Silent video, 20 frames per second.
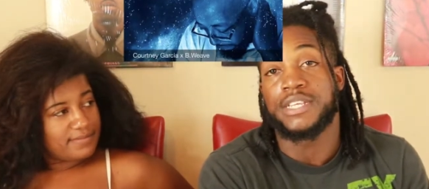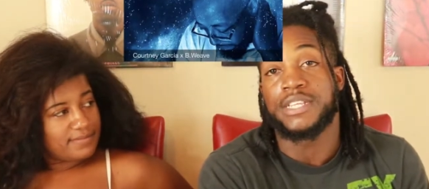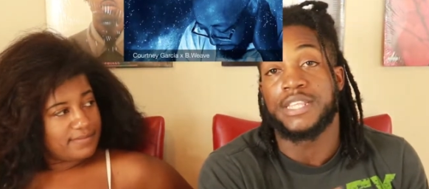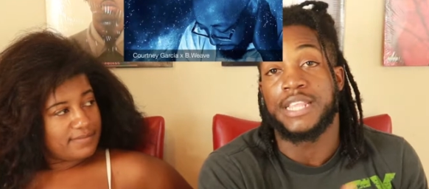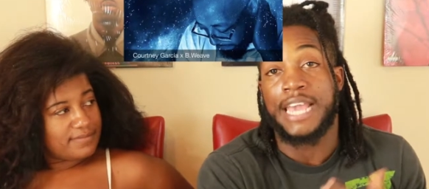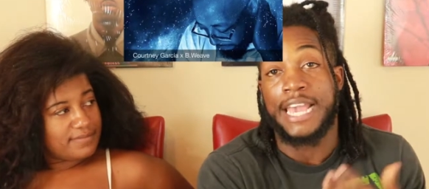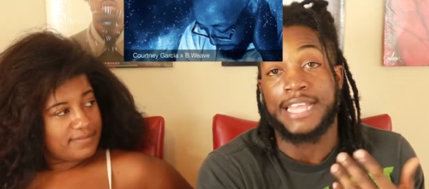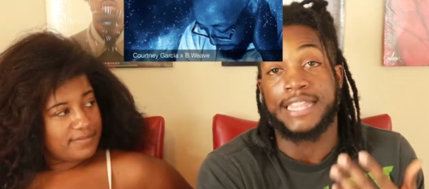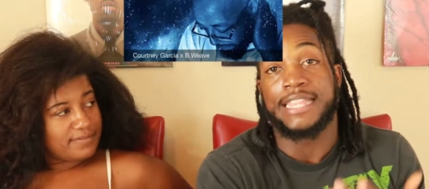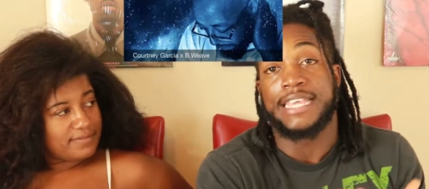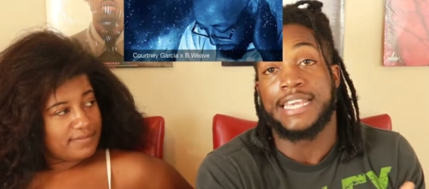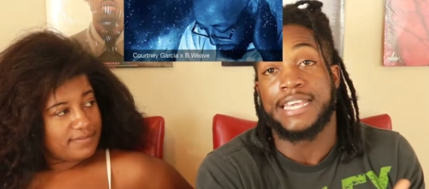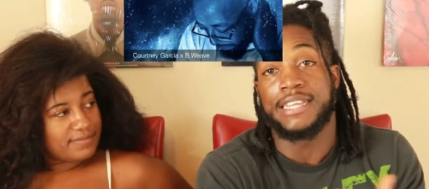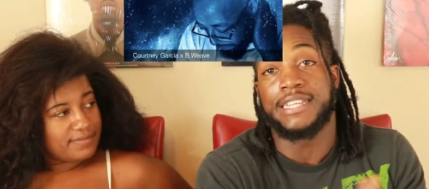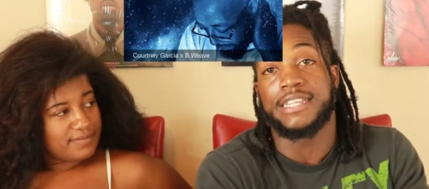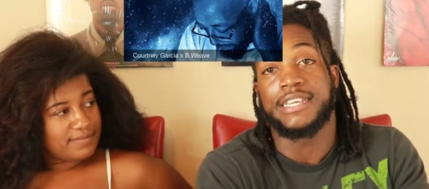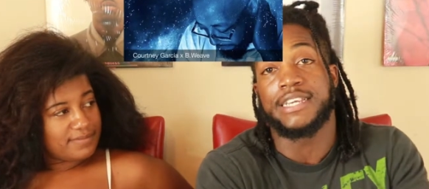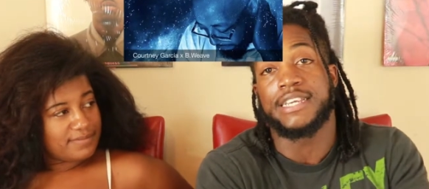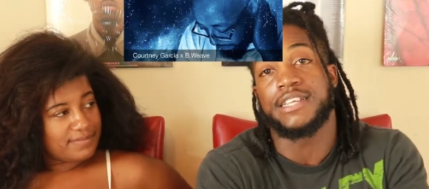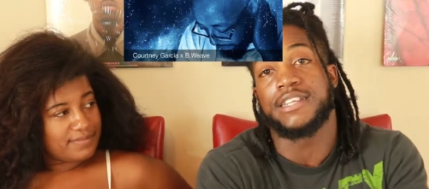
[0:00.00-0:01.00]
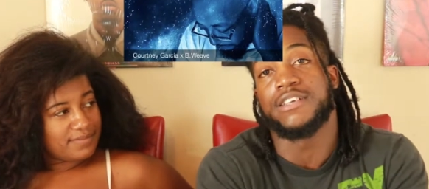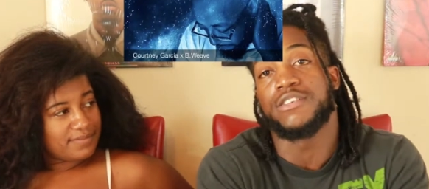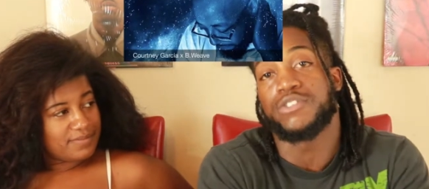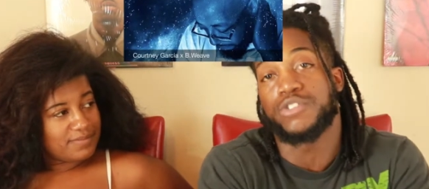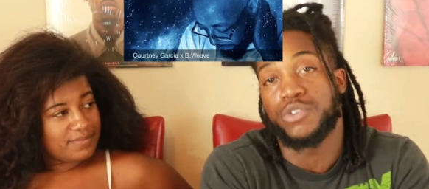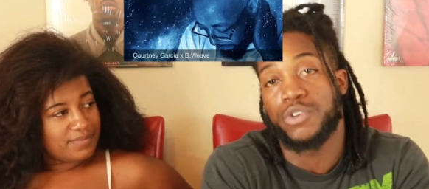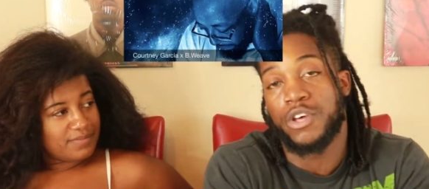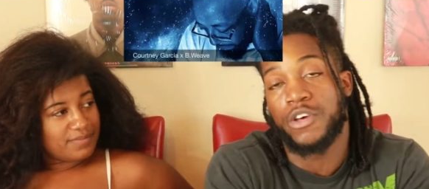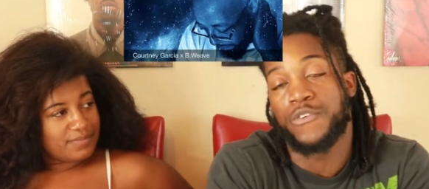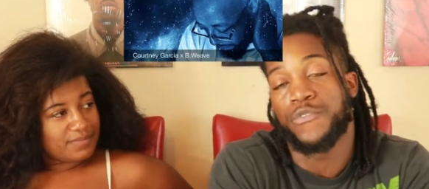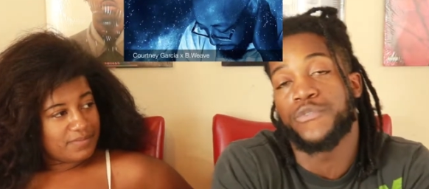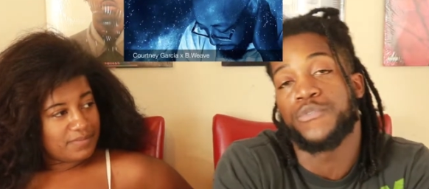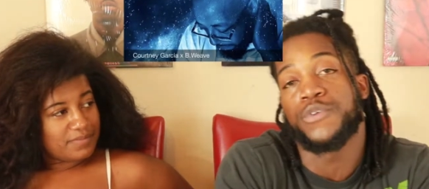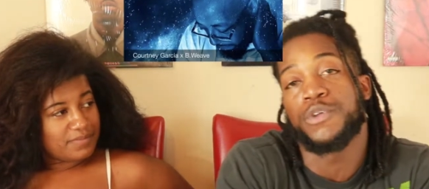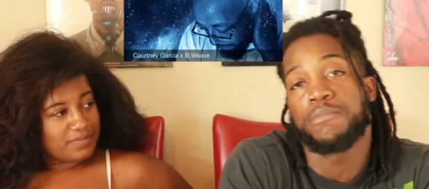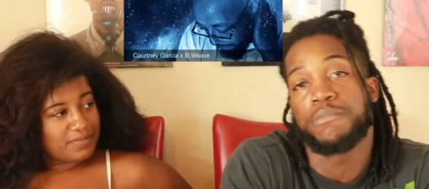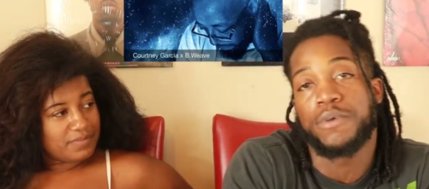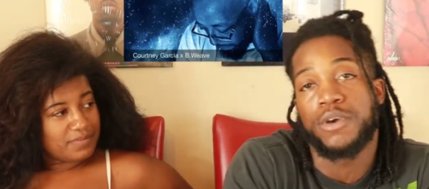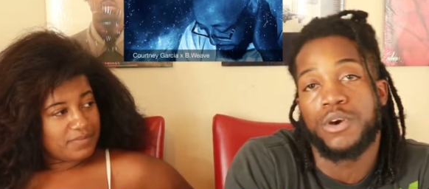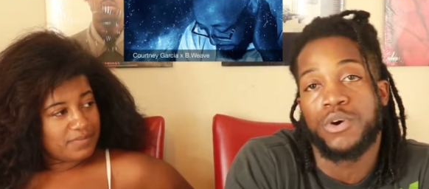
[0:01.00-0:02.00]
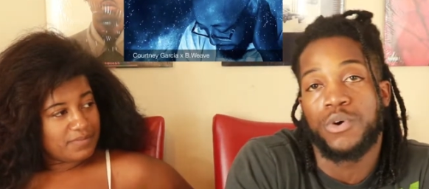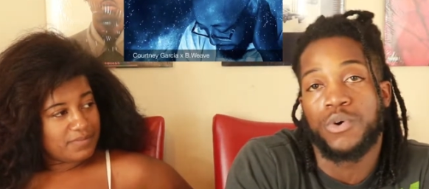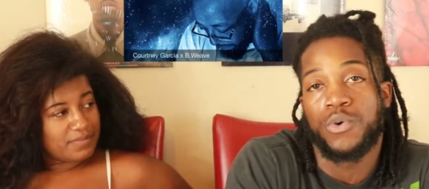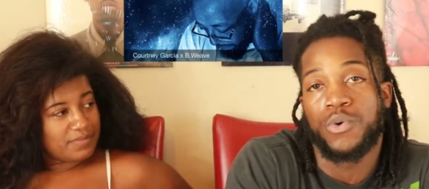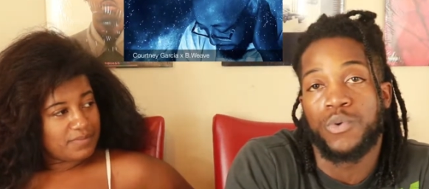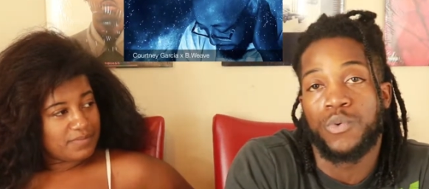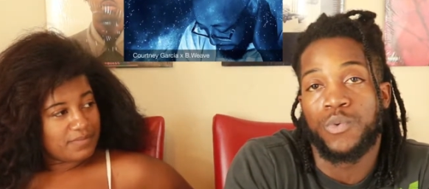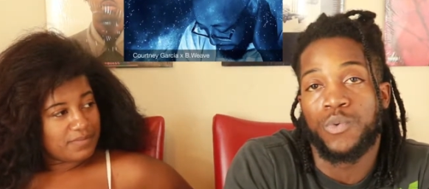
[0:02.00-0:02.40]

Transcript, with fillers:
Speaker 1: and at the ending it is a female